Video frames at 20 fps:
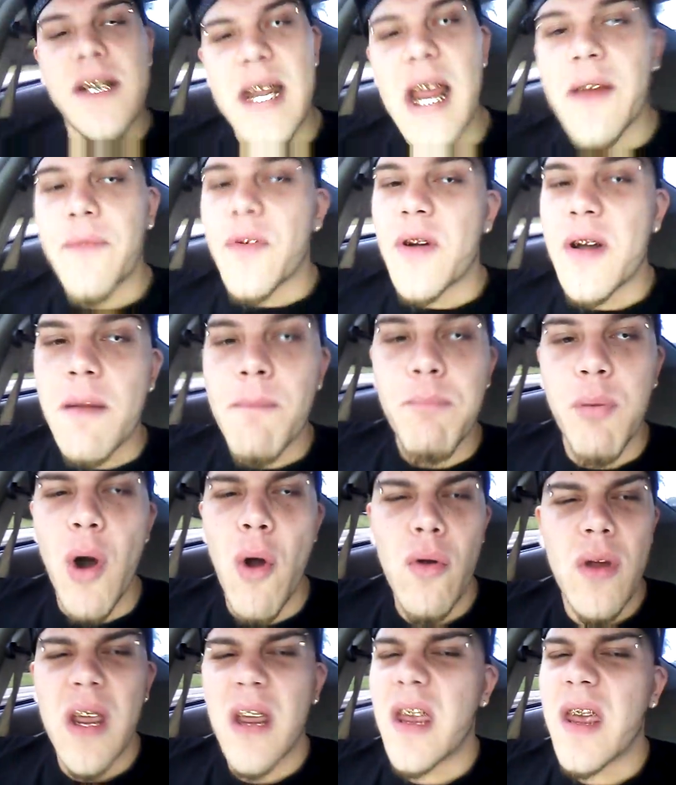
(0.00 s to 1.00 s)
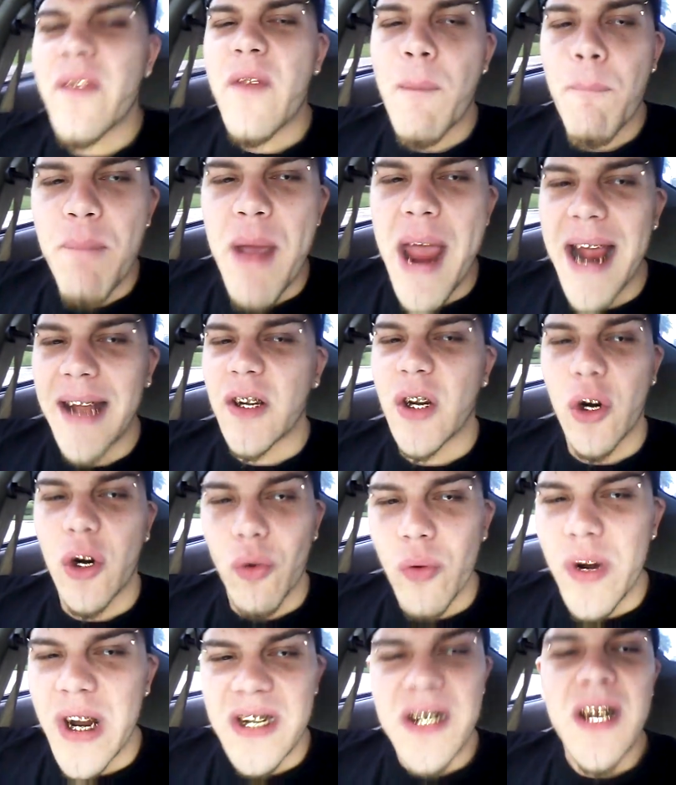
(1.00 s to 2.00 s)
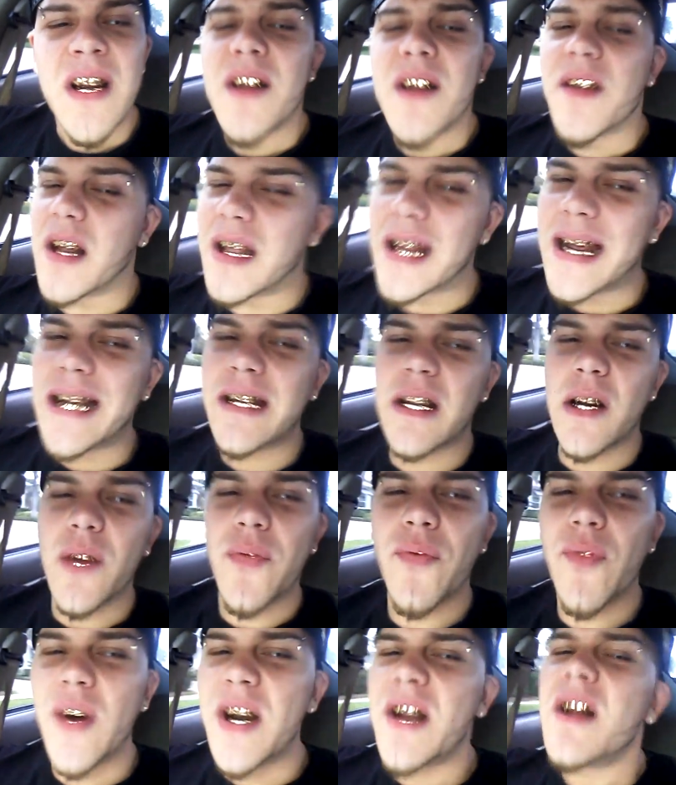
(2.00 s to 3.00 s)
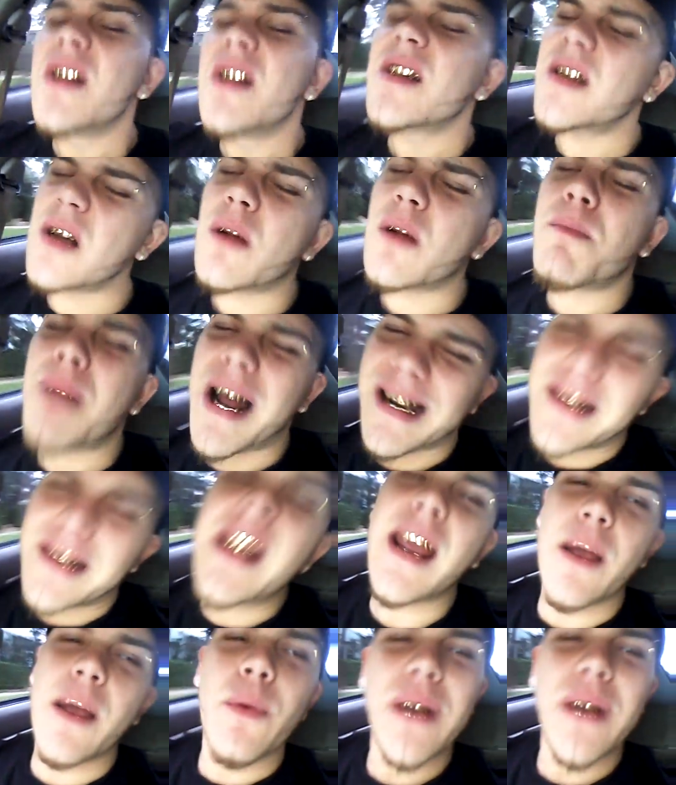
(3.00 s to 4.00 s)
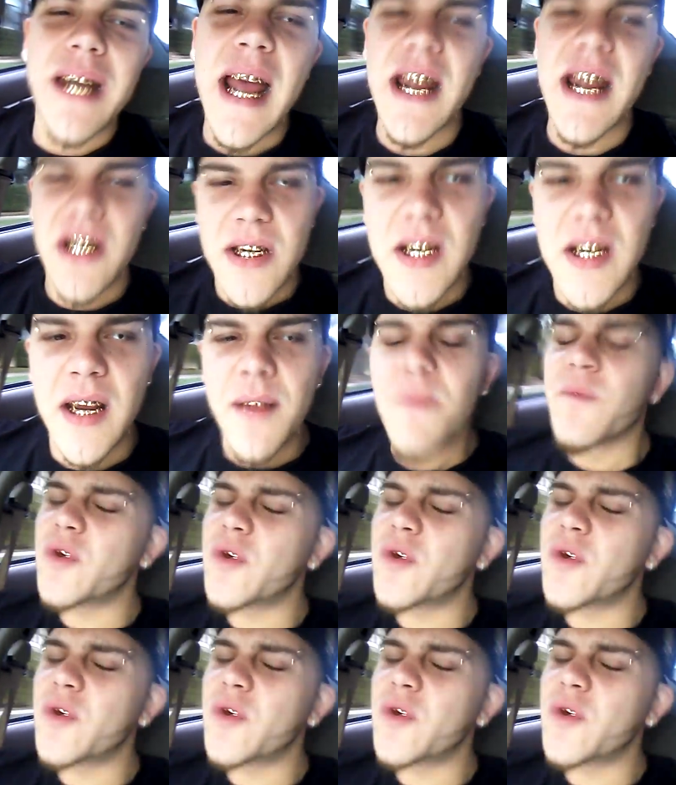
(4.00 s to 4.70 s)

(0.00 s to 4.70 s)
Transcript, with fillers: Take from the broke and give it back to the rich. The land of the free. Suck my dick with that shit.